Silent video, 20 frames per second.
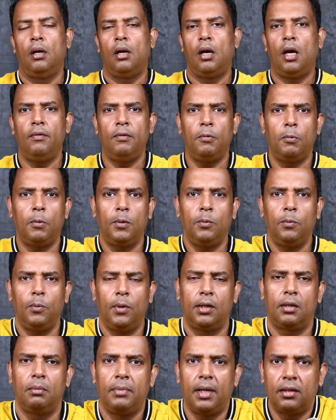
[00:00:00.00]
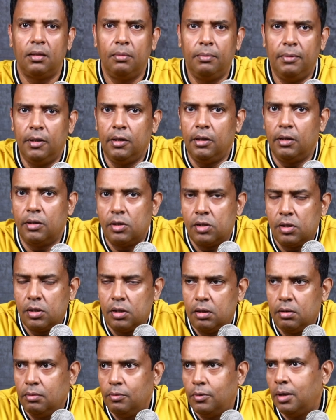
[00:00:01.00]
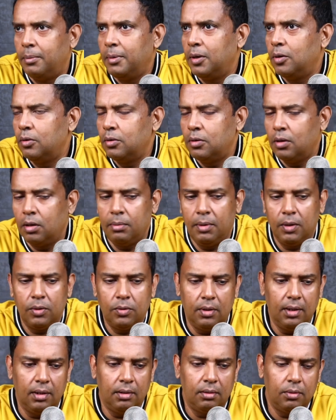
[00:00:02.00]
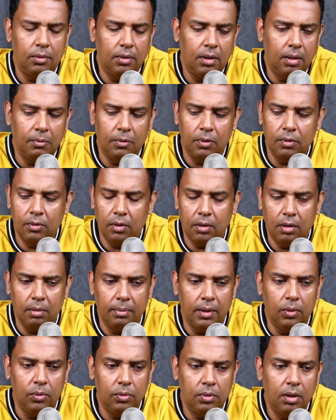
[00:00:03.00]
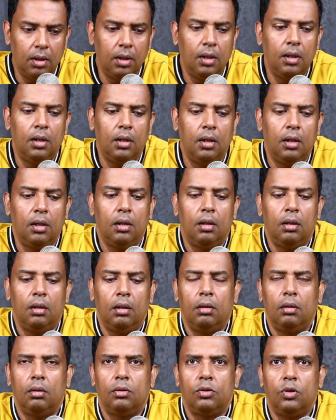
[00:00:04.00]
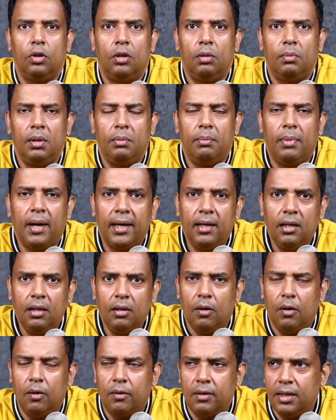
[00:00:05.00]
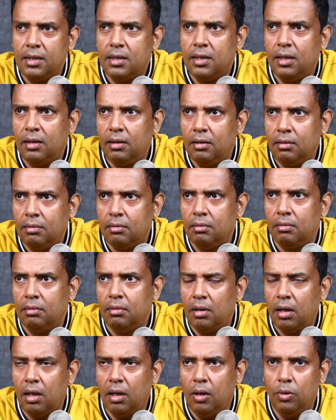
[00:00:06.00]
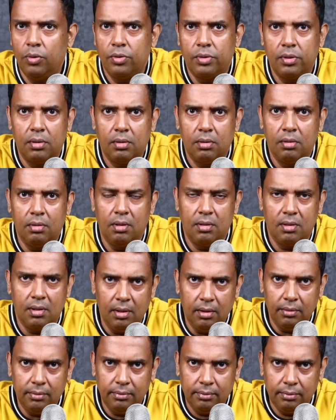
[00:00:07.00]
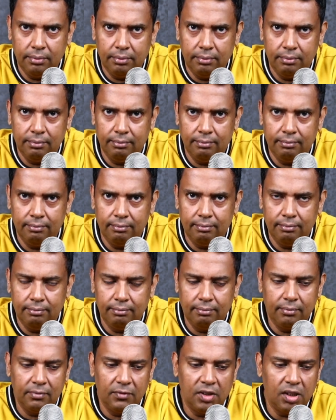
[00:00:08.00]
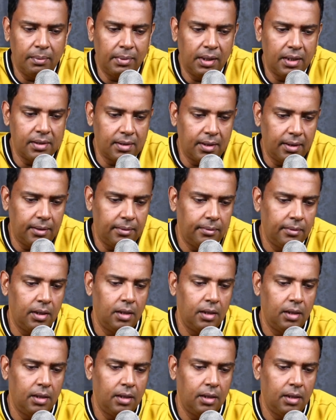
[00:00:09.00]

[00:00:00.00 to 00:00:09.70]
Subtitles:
Hi everyone, welcome back to Be Rich. What am I going to talk about today? Today I'm going to talk about, should you be buying or renting a house this year? Simple as that.